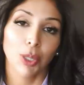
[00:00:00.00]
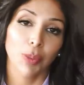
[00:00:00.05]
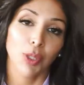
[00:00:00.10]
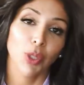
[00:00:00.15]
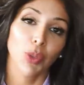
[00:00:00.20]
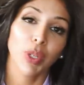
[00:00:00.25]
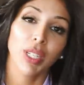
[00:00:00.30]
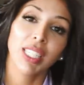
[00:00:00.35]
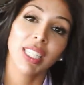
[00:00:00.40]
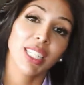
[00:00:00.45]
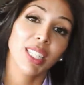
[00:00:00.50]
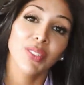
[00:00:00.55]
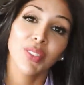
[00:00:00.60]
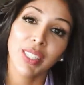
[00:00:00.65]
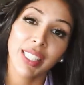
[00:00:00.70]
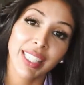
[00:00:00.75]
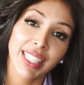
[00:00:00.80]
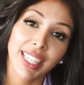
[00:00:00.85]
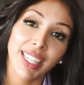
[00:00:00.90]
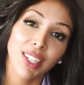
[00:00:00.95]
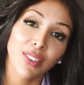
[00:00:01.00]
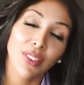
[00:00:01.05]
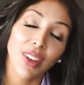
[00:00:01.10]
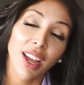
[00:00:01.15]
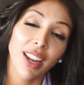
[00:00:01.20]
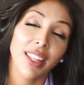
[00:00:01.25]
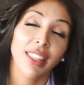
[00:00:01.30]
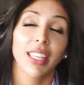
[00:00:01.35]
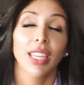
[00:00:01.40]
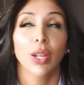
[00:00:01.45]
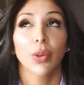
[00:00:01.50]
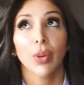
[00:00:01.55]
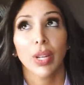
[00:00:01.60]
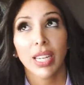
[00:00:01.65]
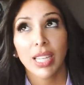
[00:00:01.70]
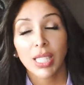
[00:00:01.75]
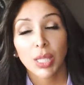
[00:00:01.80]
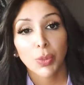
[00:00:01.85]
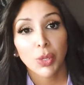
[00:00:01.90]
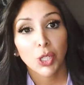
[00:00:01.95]
should be treating it for skin of color, the
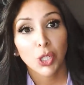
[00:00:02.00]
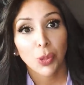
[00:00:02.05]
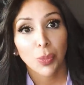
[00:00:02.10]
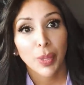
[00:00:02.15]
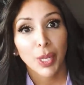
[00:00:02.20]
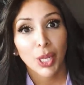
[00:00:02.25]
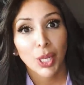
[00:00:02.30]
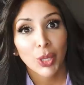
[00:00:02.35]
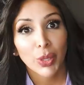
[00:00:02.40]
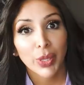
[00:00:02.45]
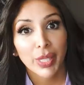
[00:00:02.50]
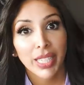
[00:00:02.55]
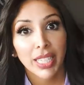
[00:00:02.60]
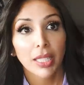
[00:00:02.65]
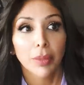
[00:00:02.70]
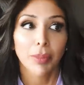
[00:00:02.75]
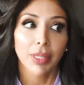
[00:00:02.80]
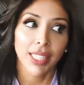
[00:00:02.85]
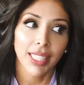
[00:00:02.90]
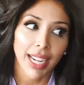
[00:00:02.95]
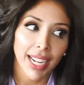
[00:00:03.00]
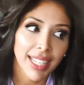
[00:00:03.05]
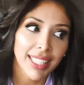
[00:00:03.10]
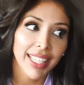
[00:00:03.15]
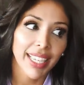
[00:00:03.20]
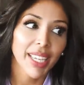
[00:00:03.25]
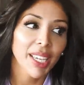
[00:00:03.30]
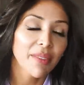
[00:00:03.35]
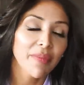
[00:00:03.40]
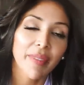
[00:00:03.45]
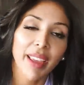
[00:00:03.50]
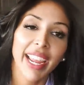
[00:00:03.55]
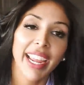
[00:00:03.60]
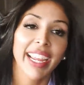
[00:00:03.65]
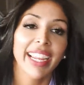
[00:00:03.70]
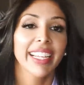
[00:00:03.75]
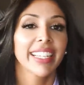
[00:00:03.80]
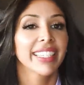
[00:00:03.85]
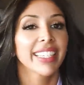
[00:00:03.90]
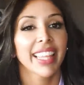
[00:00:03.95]
ingredients we should be using, mistakes that get
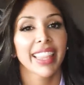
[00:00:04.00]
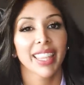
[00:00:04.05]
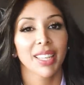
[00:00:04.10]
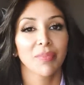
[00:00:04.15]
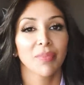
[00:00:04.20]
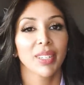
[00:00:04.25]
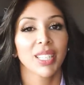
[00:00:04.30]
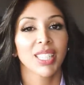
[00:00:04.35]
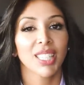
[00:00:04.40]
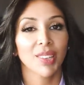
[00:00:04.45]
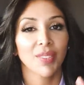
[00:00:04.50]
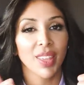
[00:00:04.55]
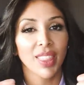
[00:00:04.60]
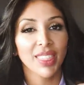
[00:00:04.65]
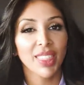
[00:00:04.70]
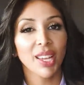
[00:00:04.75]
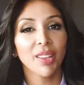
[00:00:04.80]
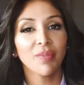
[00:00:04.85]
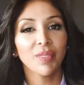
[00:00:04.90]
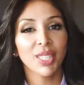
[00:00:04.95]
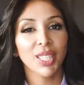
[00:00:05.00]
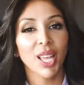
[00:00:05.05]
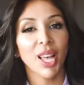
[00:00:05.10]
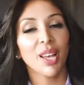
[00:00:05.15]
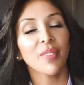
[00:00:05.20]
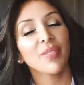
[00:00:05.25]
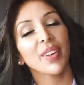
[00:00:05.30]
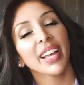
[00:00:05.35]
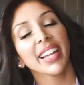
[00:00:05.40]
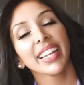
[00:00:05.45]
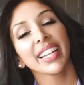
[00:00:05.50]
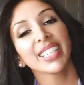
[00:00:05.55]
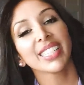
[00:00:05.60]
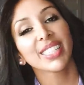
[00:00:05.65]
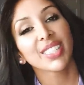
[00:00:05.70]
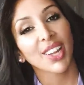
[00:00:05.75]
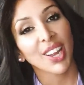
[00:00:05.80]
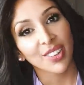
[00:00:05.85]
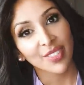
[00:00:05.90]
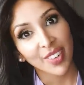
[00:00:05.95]
made, then please give me a thumbs up and let's
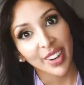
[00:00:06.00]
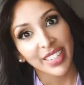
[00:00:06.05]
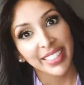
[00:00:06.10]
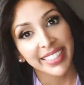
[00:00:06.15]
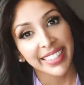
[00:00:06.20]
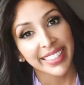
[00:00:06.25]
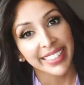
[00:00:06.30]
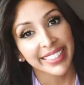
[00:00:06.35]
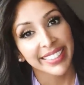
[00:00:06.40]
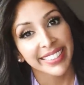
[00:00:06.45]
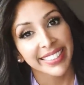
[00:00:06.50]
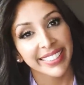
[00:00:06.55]
dive right in.